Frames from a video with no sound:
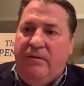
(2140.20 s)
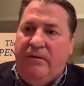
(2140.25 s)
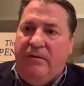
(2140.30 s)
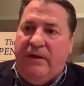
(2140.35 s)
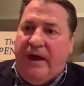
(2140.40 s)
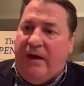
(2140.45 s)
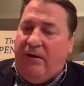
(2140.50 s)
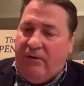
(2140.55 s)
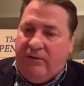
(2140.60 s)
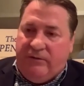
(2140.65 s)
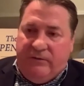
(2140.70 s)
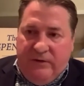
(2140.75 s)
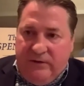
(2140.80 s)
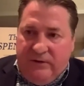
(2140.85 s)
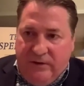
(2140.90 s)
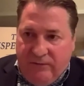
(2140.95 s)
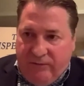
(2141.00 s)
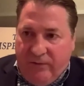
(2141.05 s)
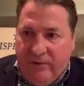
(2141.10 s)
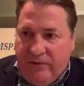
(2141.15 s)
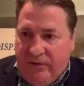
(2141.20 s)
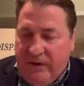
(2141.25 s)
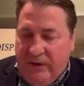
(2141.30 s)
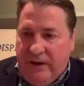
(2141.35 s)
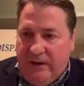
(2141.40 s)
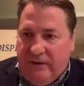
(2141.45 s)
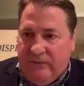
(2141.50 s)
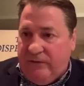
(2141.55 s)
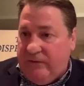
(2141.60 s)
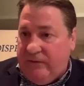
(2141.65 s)
they all did different
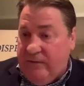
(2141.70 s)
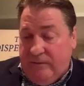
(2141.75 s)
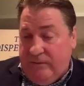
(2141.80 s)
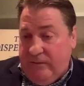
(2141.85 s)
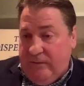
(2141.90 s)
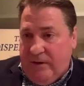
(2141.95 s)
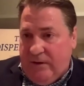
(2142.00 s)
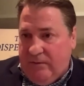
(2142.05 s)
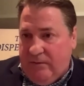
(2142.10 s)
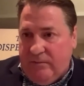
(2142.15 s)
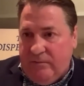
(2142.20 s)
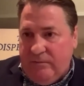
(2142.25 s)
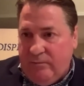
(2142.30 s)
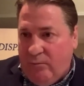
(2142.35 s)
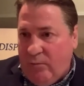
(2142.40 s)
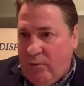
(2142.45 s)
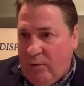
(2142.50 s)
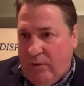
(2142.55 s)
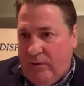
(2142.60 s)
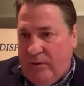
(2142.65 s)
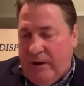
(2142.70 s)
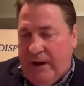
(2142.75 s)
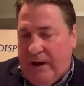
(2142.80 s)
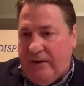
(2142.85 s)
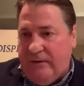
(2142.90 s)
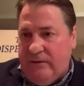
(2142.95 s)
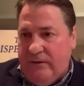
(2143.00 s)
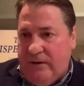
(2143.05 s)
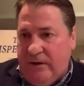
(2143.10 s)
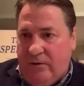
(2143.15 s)
things. It, uh, you know, Warren
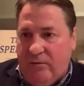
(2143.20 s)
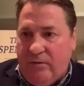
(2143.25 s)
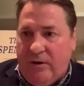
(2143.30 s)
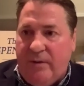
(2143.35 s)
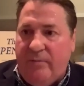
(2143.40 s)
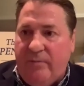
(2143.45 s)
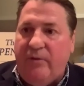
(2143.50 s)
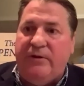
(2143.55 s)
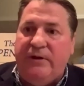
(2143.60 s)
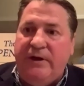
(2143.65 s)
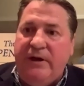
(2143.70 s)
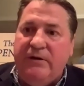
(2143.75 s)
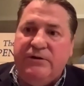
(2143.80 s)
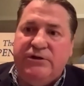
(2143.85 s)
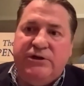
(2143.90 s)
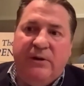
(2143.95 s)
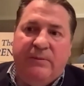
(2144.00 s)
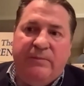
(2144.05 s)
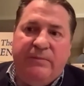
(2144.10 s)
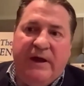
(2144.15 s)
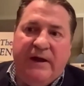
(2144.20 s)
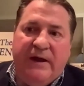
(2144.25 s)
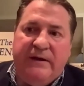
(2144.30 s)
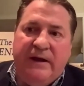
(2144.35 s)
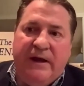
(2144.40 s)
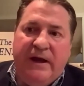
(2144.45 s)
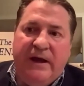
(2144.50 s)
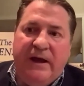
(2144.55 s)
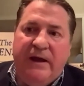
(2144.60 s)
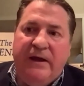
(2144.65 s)
had incredible leadership that
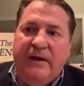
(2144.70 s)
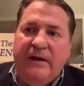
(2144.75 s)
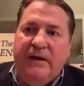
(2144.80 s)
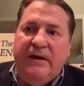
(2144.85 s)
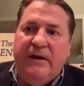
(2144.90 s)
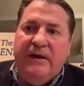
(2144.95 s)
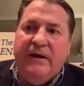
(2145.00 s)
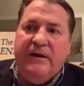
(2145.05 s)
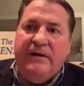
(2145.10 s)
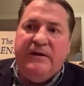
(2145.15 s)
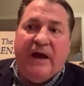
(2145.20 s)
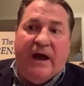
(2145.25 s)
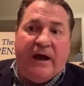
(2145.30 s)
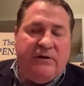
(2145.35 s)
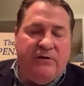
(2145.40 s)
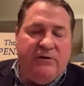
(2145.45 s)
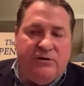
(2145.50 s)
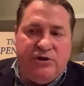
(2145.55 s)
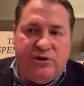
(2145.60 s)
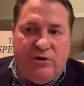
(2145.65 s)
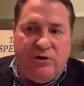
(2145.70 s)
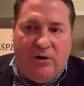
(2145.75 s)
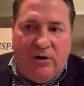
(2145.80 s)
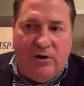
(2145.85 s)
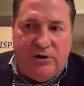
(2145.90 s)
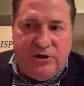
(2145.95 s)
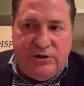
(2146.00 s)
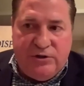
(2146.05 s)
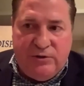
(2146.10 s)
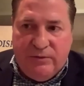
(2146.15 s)
day. Dr.
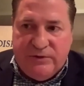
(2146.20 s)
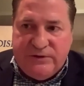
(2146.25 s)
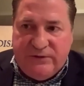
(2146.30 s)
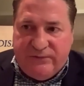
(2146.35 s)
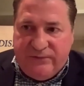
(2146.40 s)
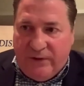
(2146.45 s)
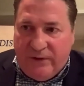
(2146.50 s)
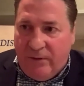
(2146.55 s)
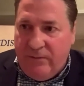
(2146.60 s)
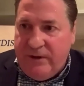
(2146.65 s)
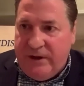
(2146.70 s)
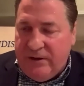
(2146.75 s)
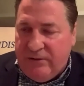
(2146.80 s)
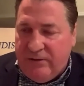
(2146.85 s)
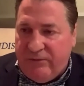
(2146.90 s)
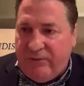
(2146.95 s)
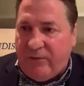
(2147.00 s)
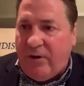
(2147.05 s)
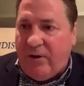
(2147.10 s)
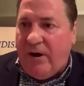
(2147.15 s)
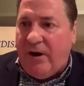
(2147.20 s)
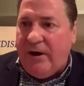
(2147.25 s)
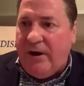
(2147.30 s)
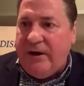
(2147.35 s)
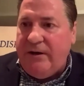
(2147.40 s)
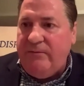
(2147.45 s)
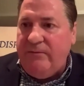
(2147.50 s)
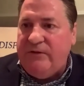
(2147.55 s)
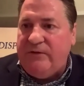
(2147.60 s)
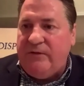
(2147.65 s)
Church was a phony and a fraud.
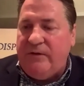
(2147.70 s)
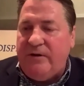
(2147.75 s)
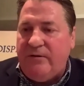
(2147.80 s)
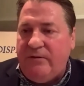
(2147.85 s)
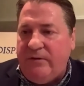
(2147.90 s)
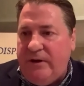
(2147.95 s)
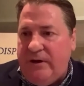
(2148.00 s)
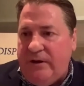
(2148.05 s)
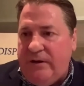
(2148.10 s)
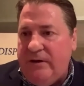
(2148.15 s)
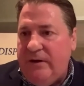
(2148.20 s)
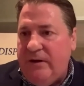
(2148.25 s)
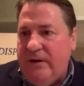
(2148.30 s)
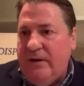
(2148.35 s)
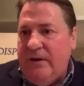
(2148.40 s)
He was literally